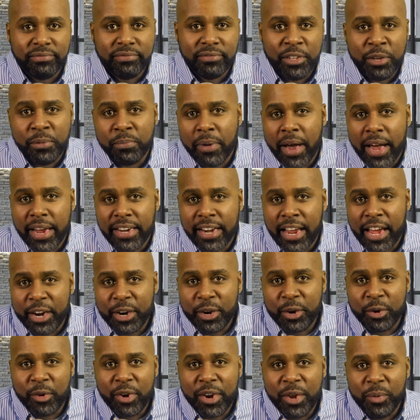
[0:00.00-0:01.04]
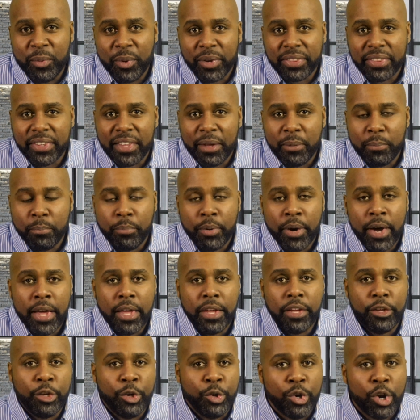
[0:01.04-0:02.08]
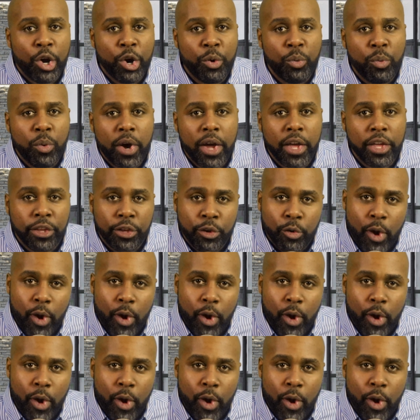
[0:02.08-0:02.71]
you might not agree with it, but you know what?